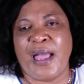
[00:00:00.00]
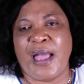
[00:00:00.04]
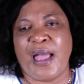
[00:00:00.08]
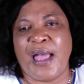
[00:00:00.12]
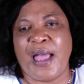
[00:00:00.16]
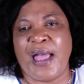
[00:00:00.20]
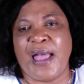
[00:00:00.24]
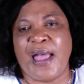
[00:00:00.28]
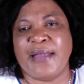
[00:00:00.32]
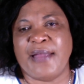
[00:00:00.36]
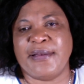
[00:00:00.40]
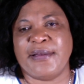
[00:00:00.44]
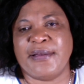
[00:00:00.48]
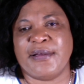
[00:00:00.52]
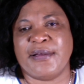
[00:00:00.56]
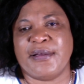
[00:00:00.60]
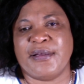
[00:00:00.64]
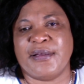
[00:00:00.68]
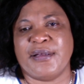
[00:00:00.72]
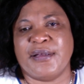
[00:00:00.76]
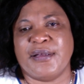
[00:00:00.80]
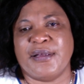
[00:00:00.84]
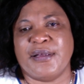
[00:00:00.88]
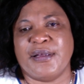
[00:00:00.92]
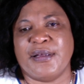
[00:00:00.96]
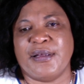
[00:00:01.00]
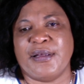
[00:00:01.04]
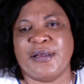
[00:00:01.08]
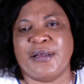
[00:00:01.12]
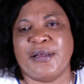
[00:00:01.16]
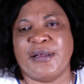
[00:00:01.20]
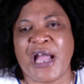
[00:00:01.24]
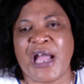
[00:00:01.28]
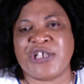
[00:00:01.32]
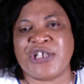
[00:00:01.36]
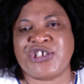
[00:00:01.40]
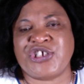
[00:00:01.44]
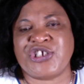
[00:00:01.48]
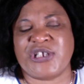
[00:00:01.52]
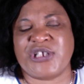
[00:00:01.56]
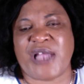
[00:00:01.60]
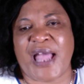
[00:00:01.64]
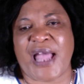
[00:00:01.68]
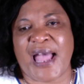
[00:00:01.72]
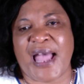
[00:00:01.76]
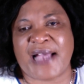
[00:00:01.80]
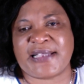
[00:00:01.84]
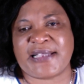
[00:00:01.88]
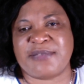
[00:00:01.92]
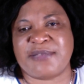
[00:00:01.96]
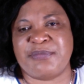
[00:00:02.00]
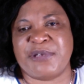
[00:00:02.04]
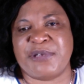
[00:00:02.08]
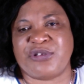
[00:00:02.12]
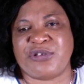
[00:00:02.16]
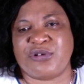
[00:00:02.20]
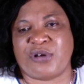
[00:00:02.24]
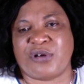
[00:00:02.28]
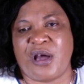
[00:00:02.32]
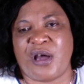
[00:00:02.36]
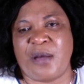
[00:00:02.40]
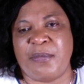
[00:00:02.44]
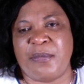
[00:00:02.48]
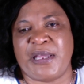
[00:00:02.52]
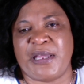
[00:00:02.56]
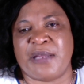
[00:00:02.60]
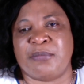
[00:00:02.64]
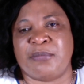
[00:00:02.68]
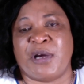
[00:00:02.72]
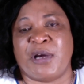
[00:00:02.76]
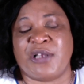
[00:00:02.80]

And she asked me to come in,